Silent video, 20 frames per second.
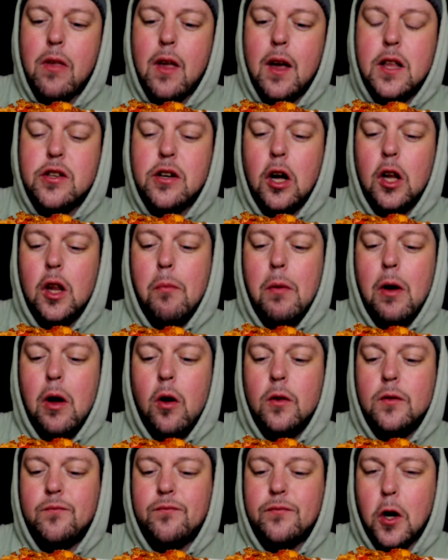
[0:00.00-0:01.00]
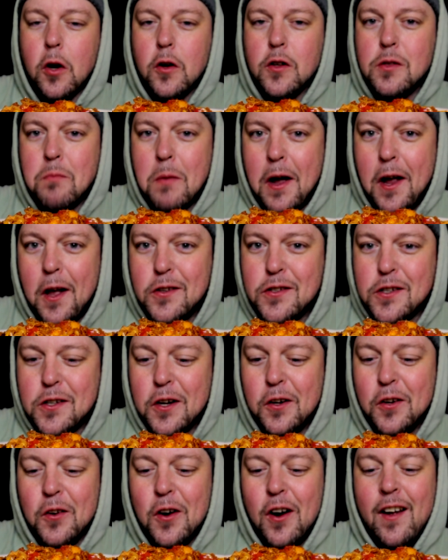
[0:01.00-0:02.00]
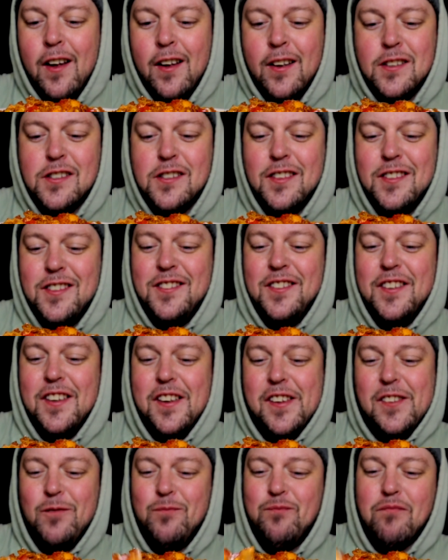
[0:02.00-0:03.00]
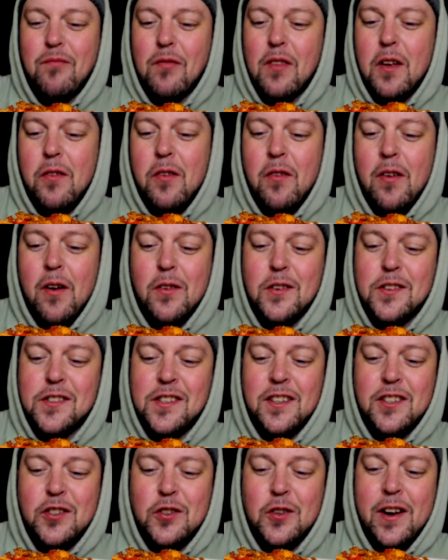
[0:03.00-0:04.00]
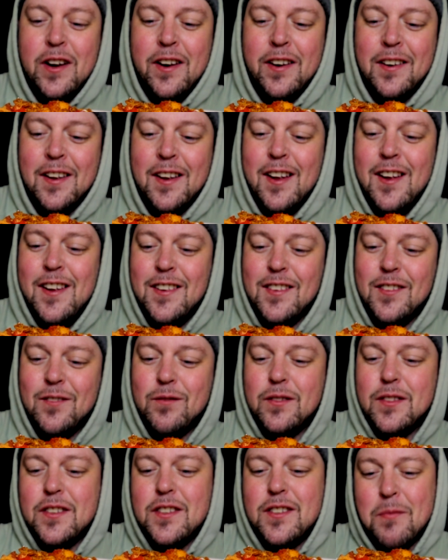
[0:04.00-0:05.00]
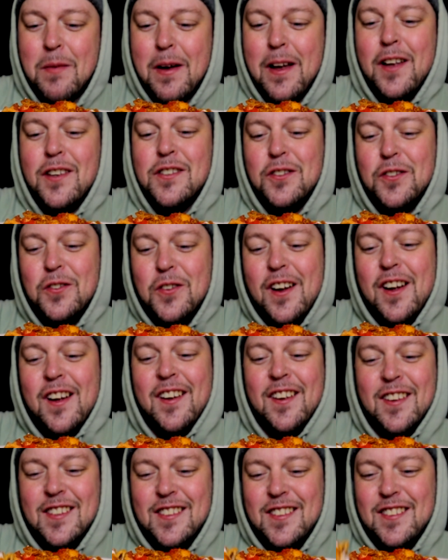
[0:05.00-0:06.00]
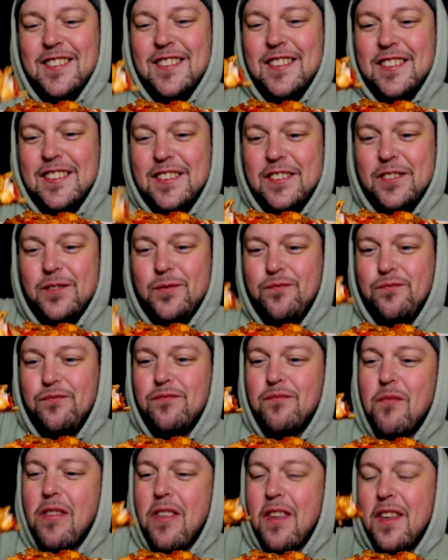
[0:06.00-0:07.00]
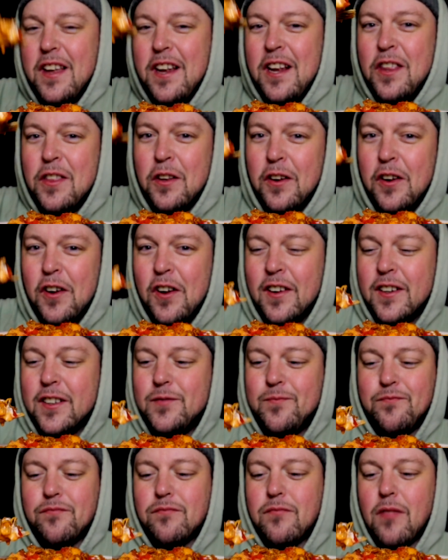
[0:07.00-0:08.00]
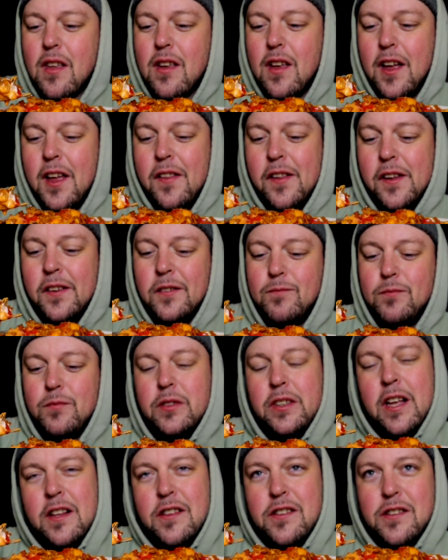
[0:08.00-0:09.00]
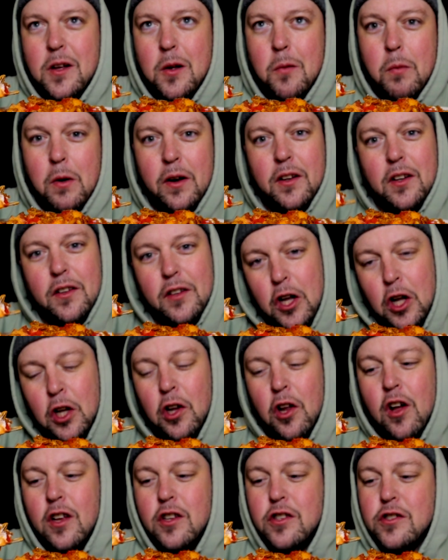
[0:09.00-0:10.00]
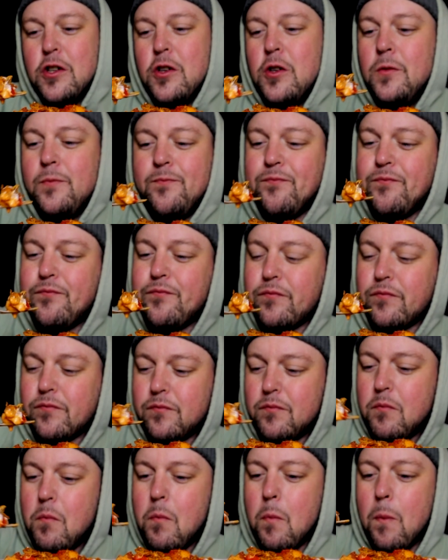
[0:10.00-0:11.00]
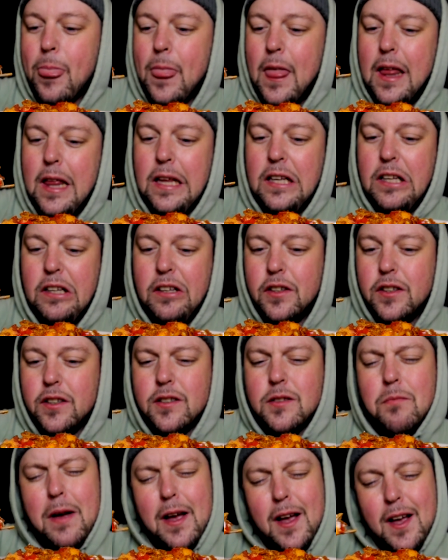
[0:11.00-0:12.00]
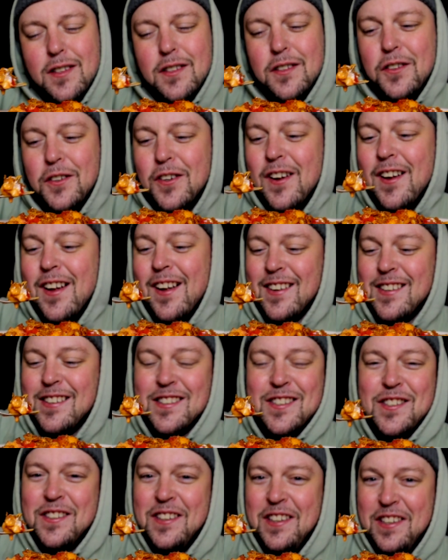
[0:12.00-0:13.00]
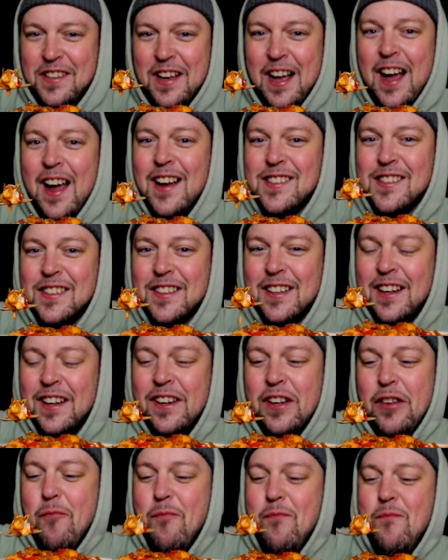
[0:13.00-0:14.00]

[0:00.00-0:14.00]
It's all about our smiles and our cries. If you've ever seen Training Day, smiles and cries. Ethan Hawke and then Denzel, but Alonzo. Smiles and cries. He's high as a kite.